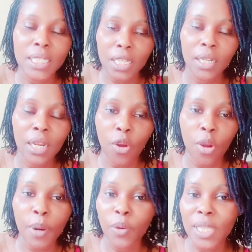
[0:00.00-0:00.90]
is a
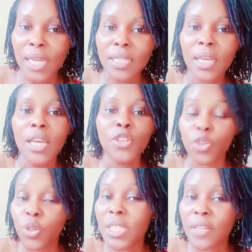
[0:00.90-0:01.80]
longer process.
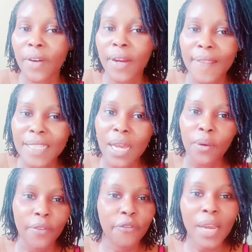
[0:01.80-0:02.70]
So you need to find this
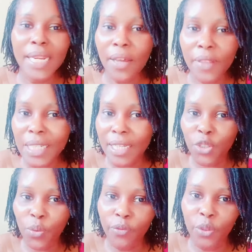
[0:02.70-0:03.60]
out. Find out the
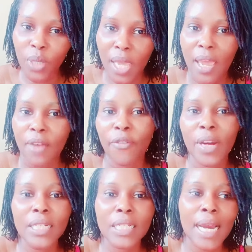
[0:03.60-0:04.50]
texture of your hair.
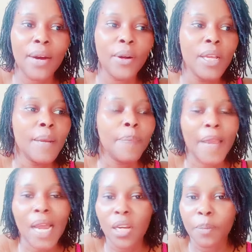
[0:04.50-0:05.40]
Find out
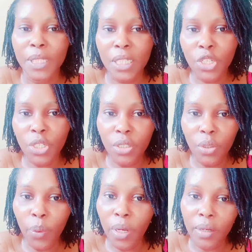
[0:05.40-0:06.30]
the kind of partition
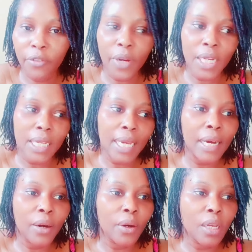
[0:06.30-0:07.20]
you want. Find
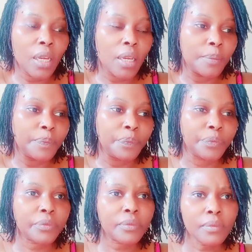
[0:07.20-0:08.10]
out,
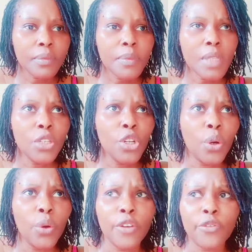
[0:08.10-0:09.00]

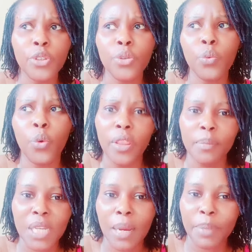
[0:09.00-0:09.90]
if you want
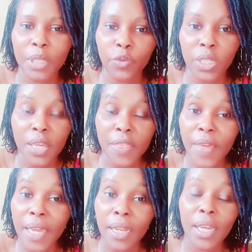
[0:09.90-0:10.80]
them to be really
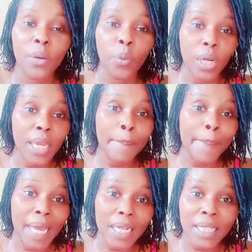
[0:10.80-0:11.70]
thin and what
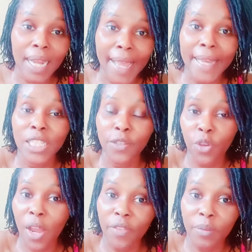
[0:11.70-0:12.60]
impact that has if
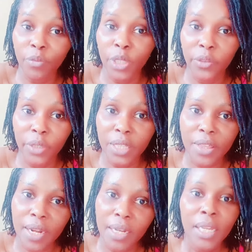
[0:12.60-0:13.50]
you have them really, really
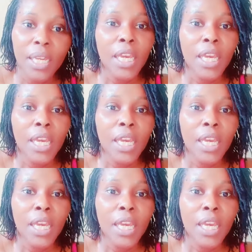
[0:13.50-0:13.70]
thin.